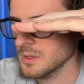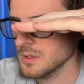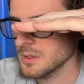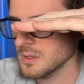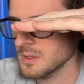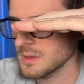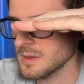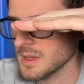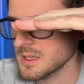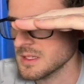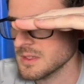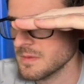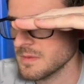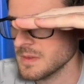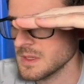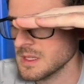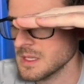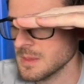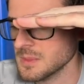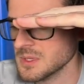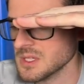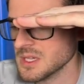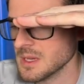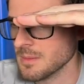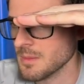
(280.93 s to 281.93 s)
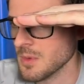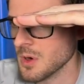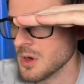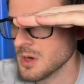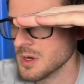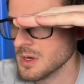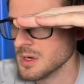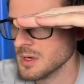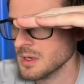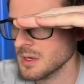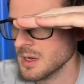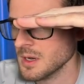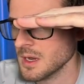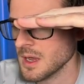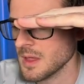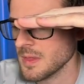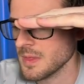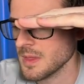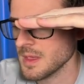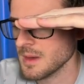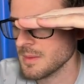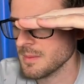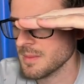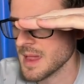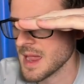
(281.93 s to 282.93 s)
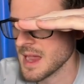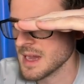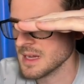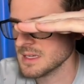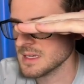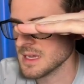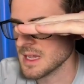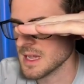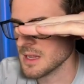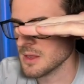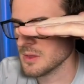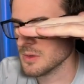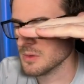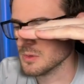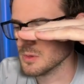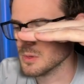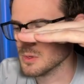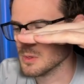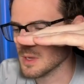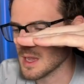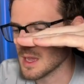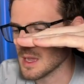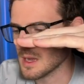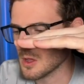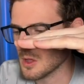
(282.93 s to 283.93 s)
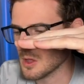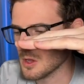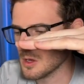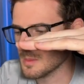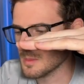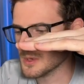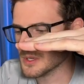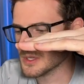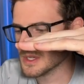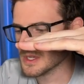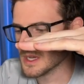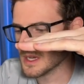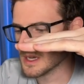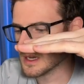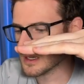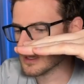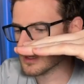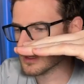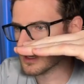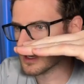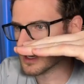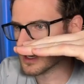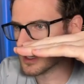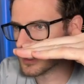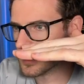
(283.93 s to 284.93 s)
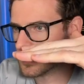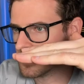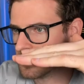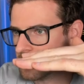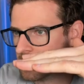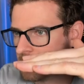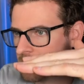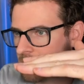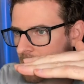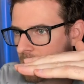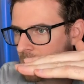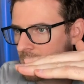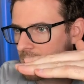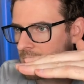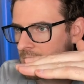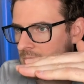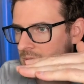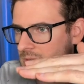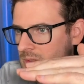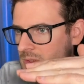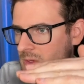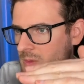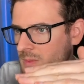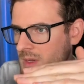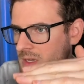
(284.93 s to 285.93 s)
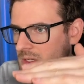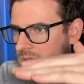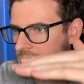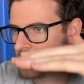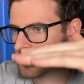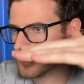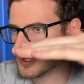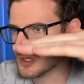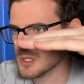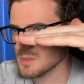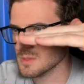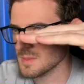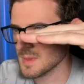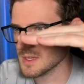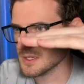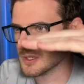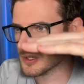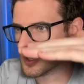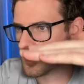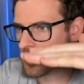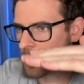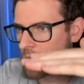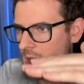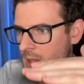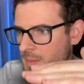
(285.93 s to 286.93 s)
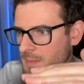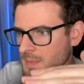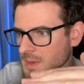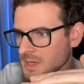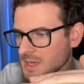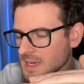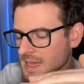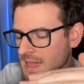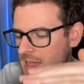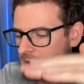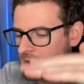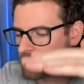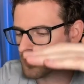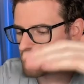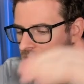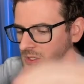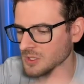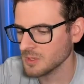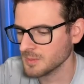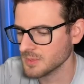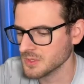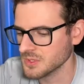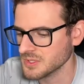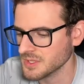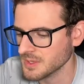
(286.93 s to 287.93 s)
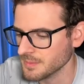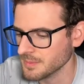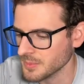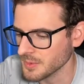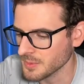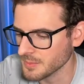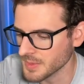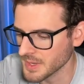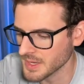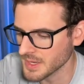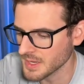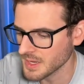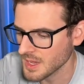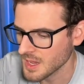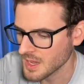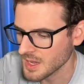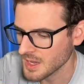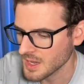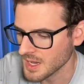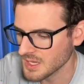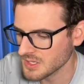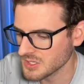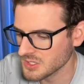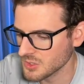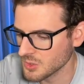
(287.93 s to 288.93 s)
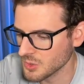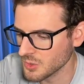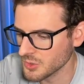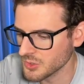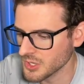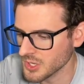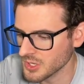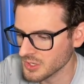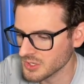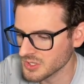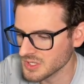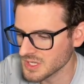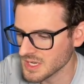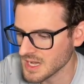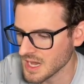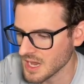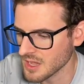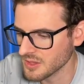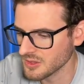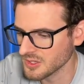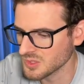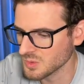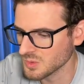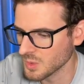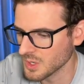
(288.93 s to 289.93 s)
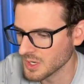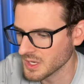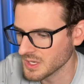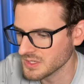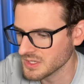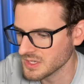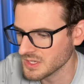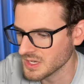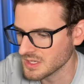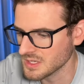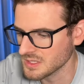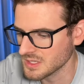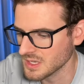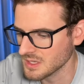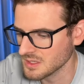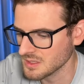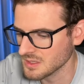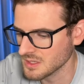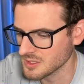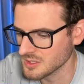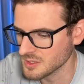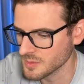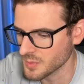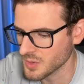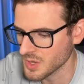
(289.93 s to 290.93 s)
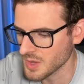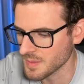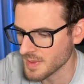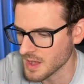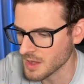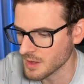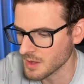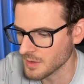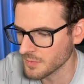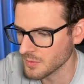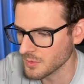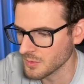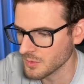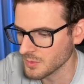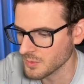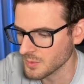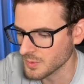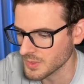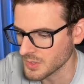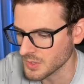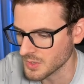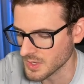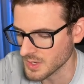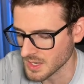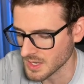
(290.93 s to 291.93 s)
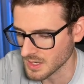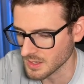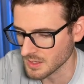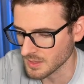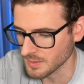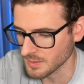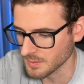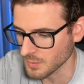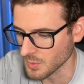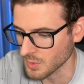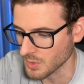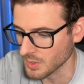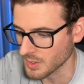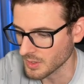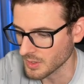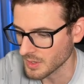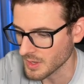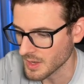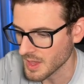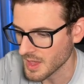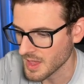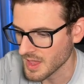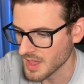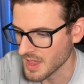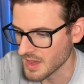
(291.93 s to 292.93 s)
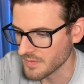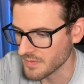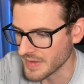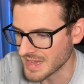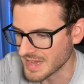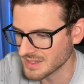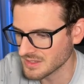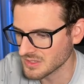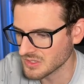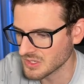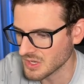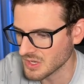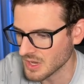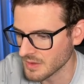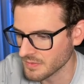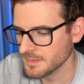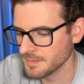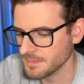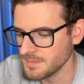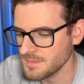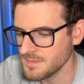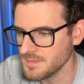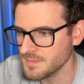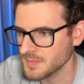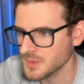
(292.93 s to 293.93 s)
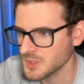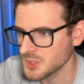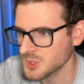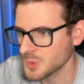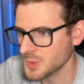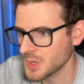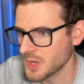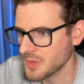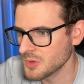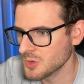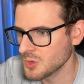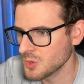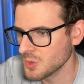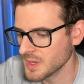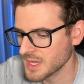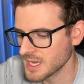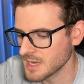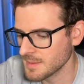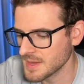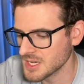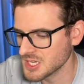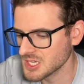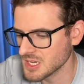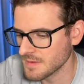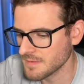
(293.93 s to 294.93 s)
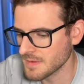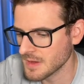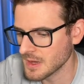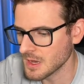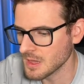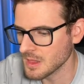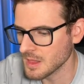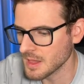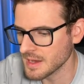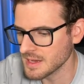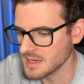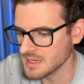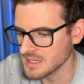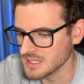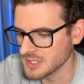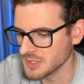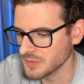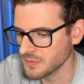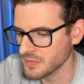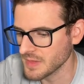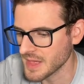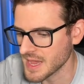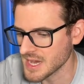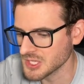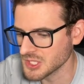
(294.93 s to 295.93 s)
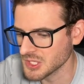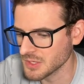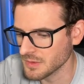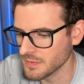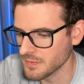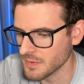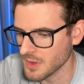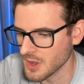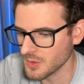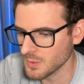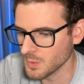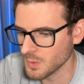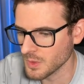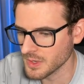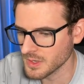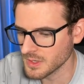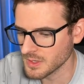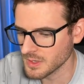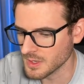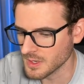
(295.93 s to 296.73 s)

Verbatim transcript: And that's the 50% mark and then back down at 100%, it's going to hit zero again. So it basically just makes it go up and down. Super simple, but it's cool to understand how these work in CSS because they're pretty powerful when you can get more advanced stuff. Hmm. So another cool animation I found online is this flashing font one.